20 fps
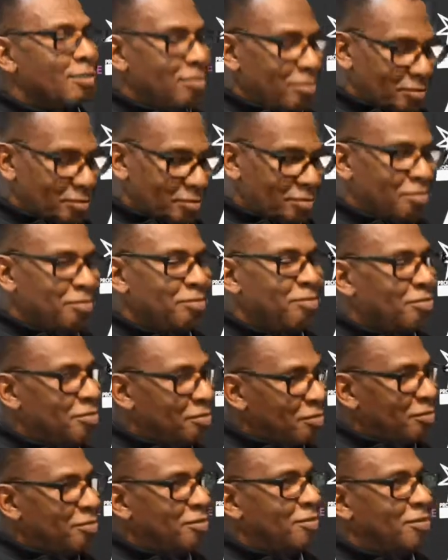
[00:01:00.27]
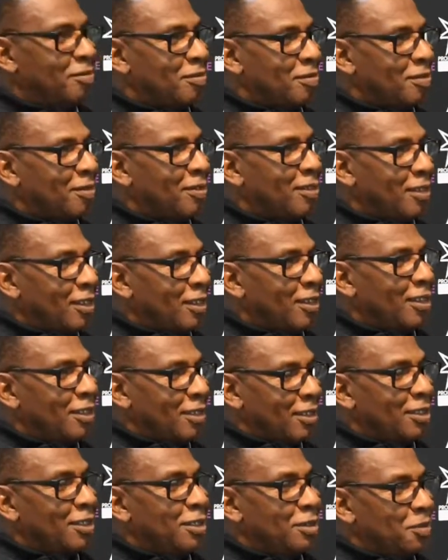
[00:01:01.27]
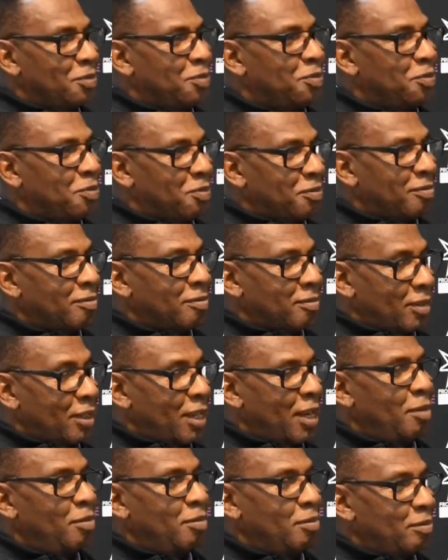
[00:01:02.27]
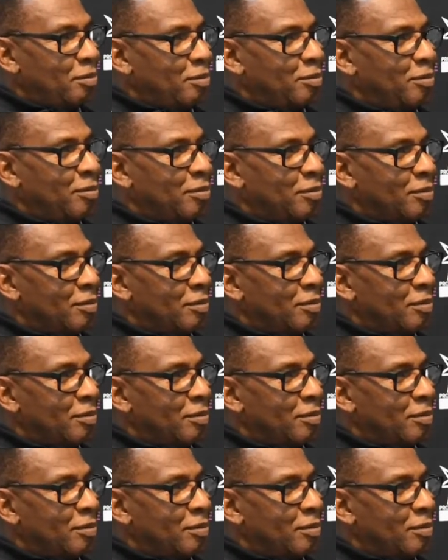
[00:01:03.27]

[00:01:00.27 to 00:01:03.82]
We're trying to get. I'm just really, really happy to see you here, and the fact that you have been doing